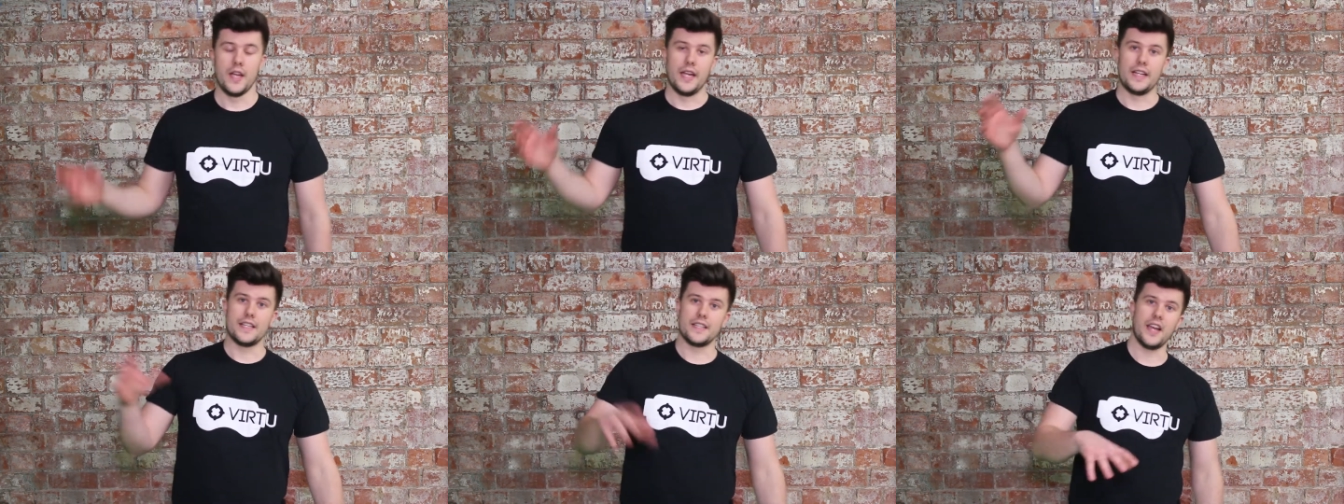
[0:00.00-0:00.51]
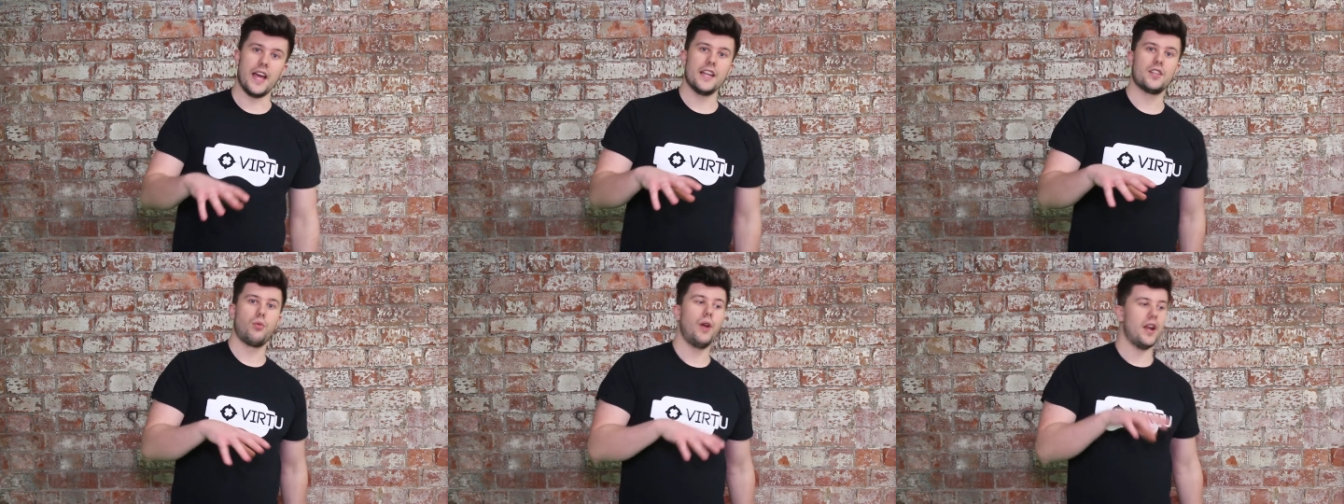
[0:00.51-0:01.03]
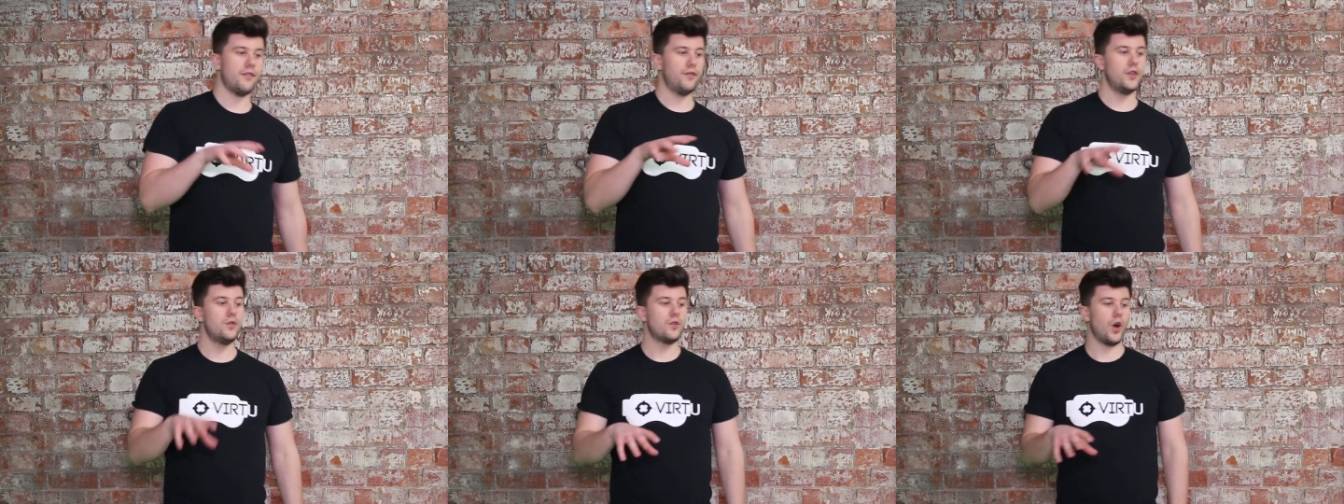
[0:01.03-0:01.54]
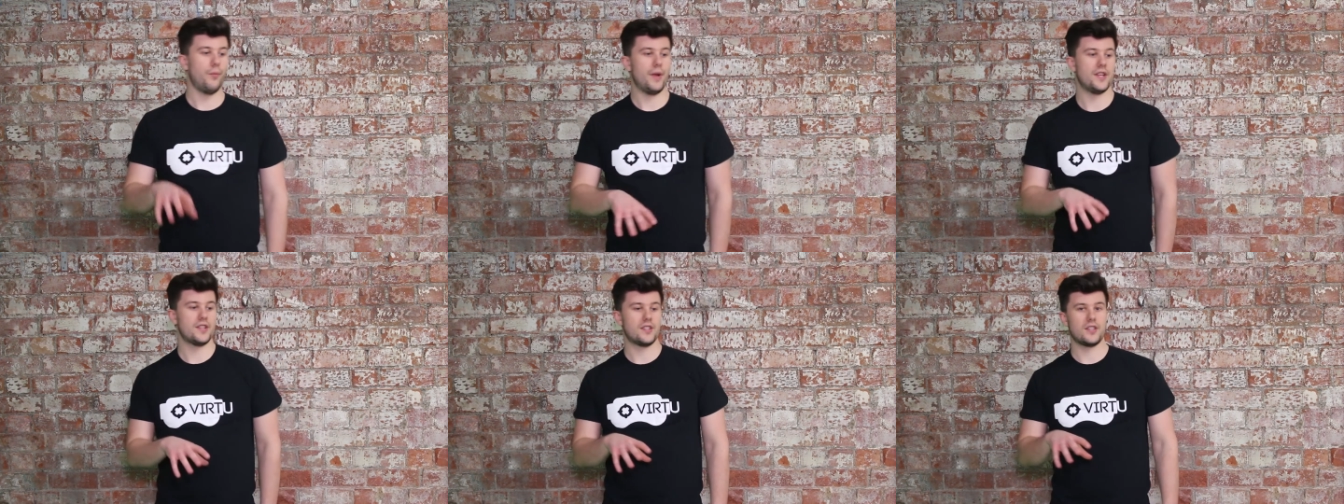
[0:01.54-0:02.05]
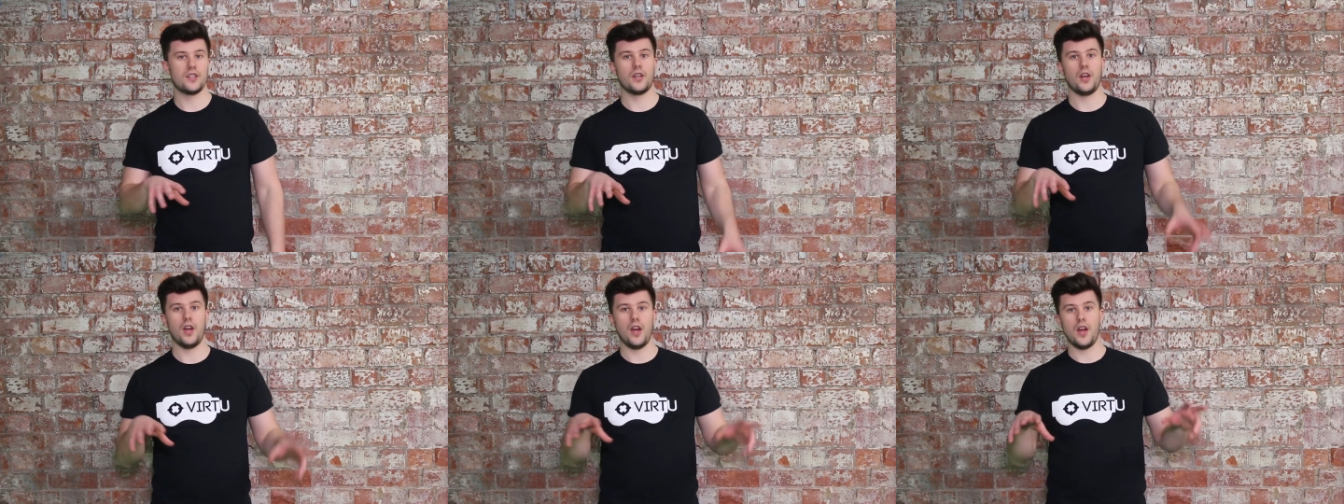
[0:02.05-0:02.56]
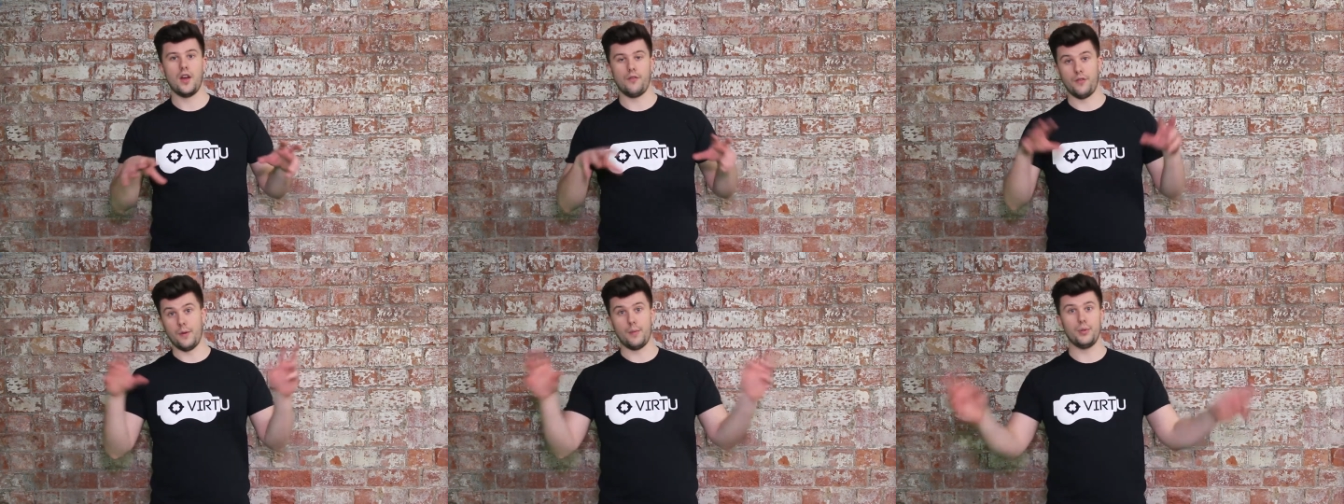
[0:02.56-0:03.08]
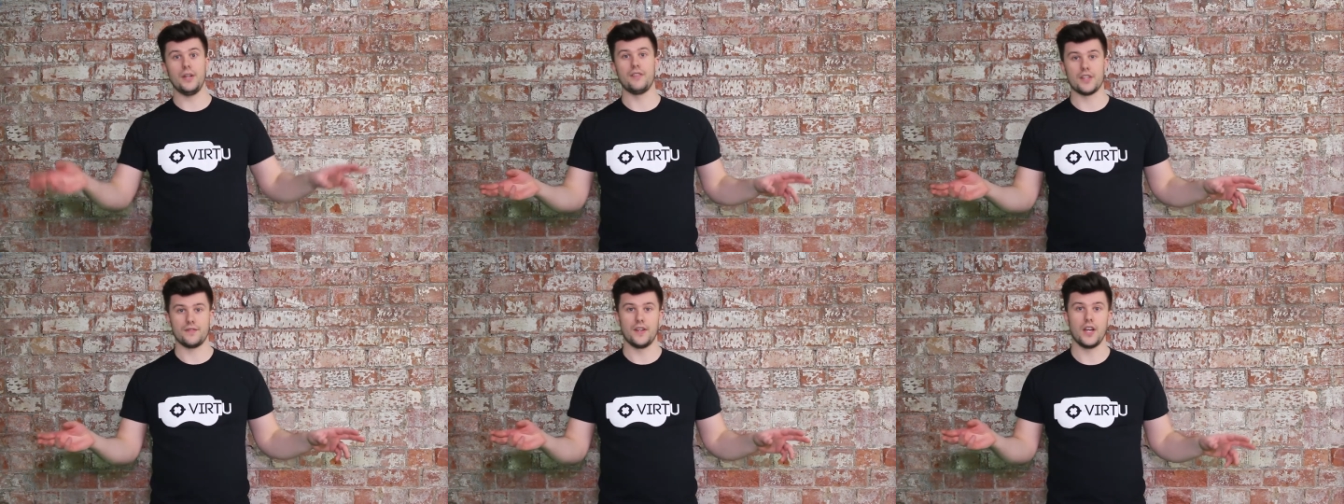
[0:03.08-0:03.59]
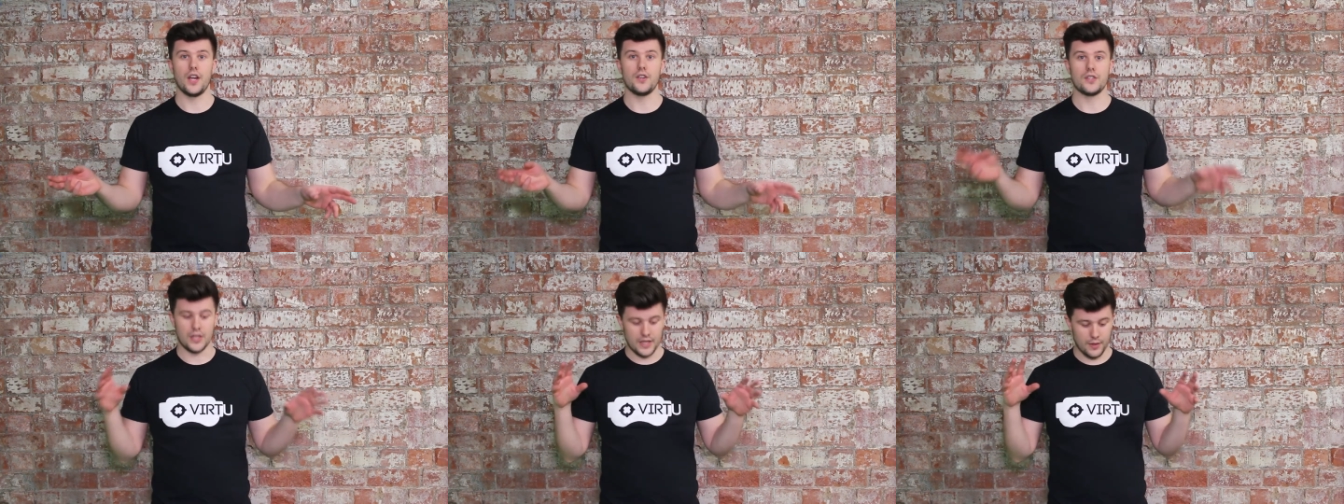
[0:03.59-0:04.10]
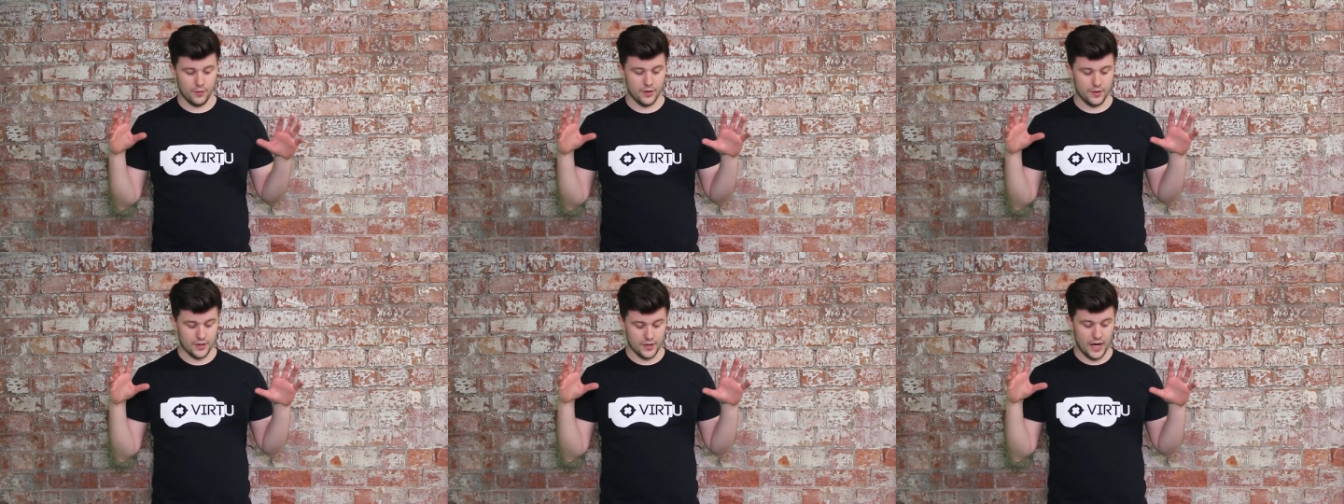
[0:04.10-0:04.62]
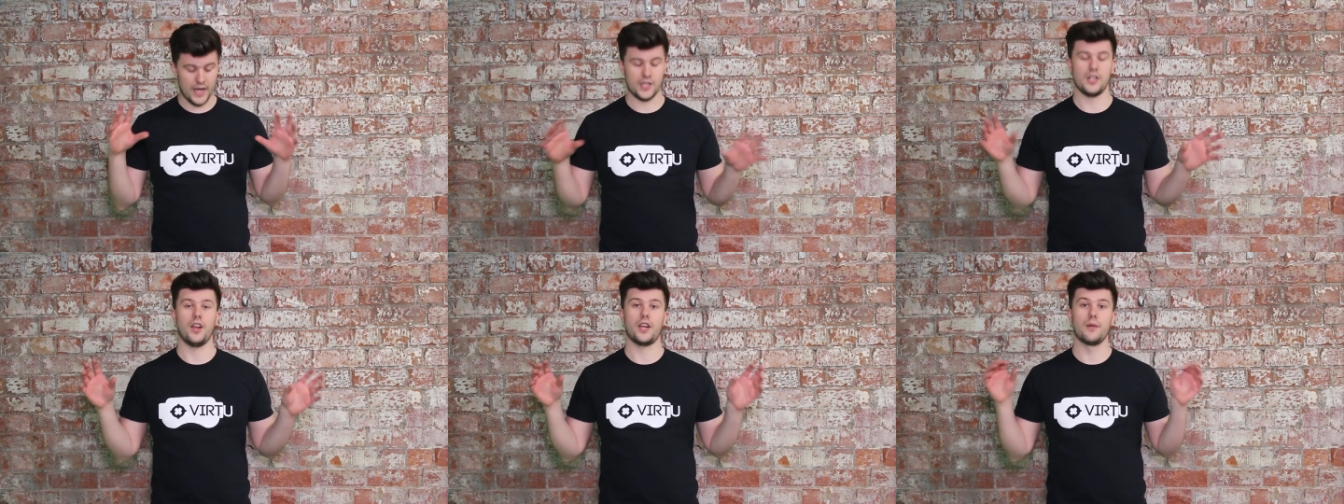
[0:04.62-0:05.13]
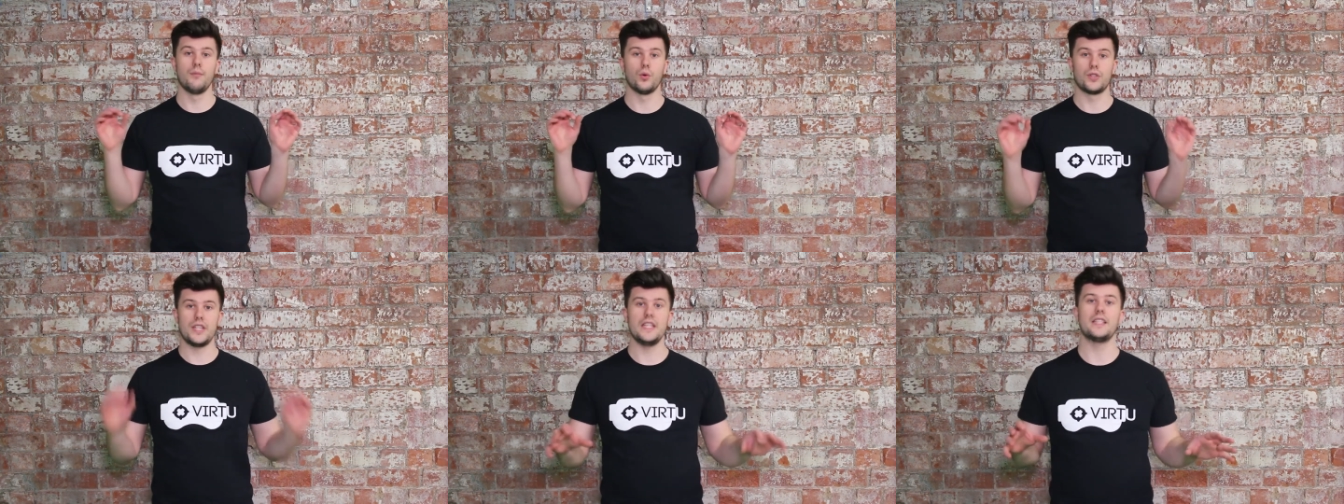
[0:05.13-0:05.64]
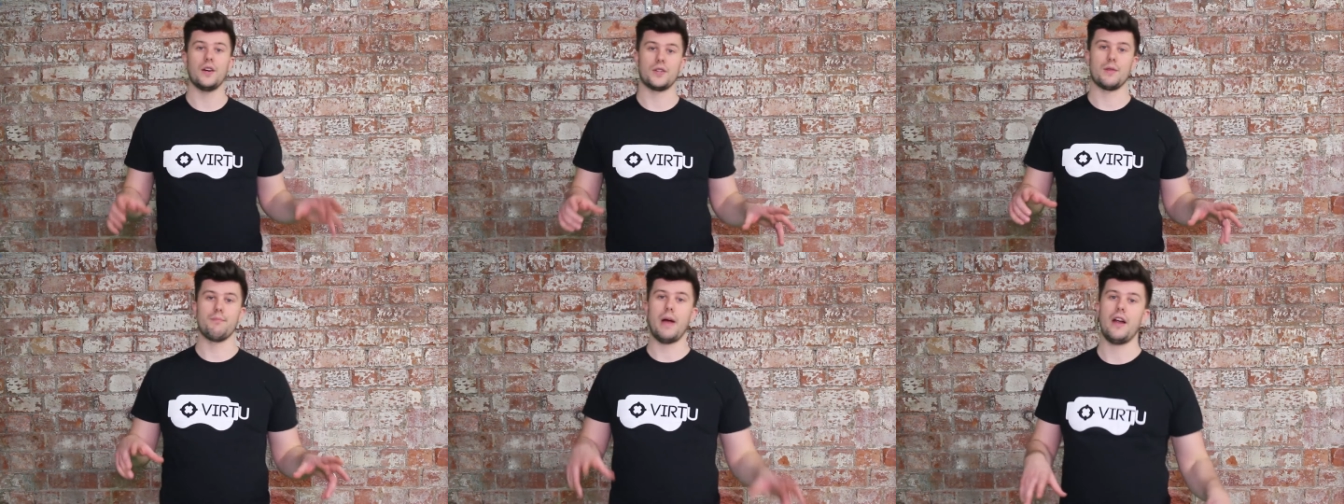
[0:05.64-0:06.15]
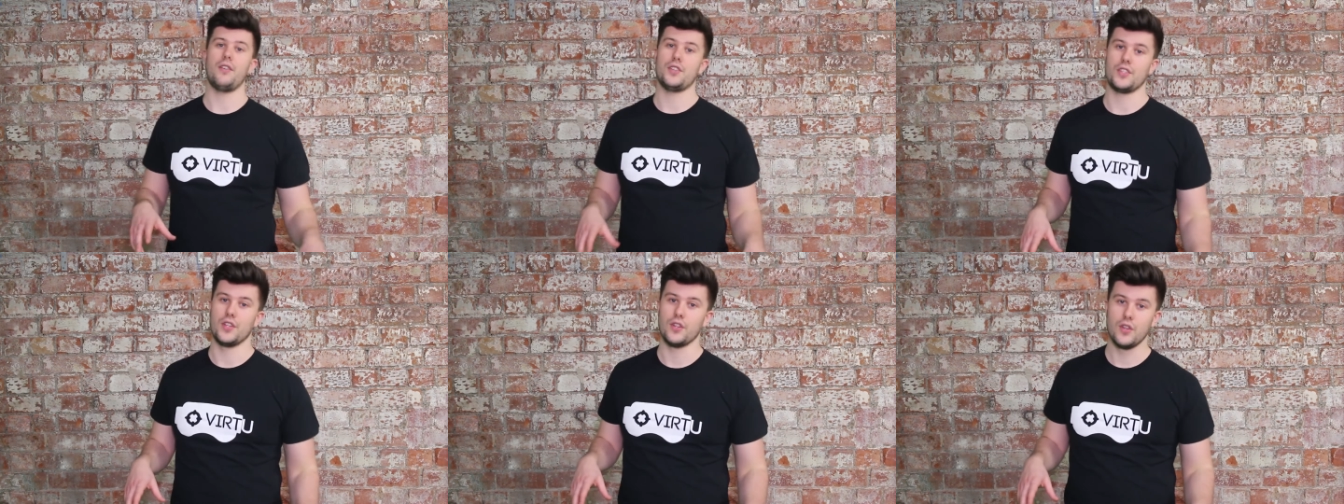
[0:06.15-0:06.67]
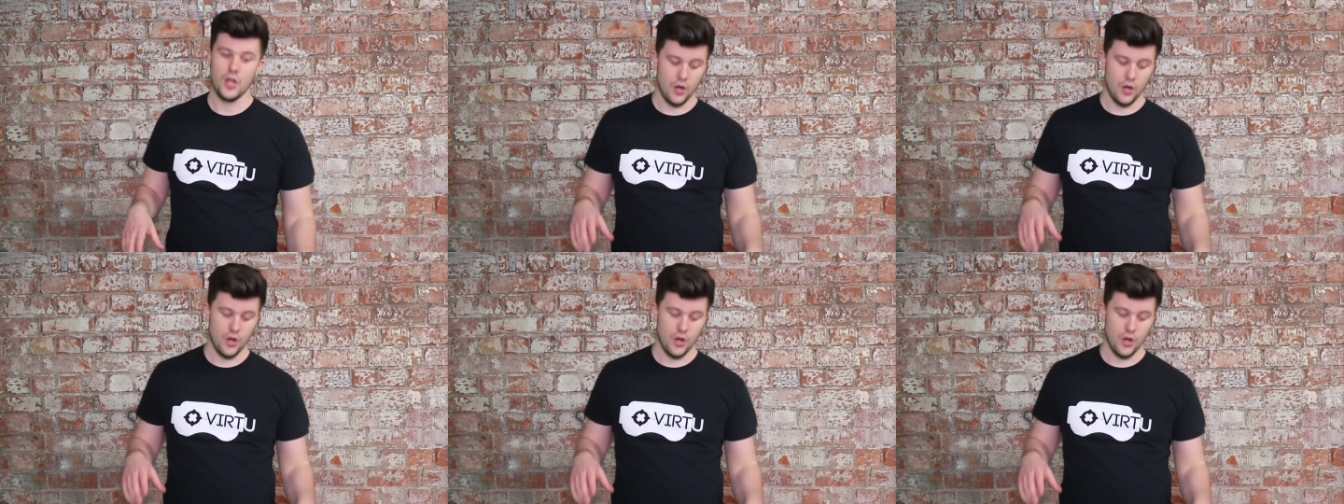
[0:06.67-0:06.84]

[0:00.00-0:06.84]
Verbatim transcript: Instead, we had a few comments uh, from our previous videos that they would actually like a more detailed comparison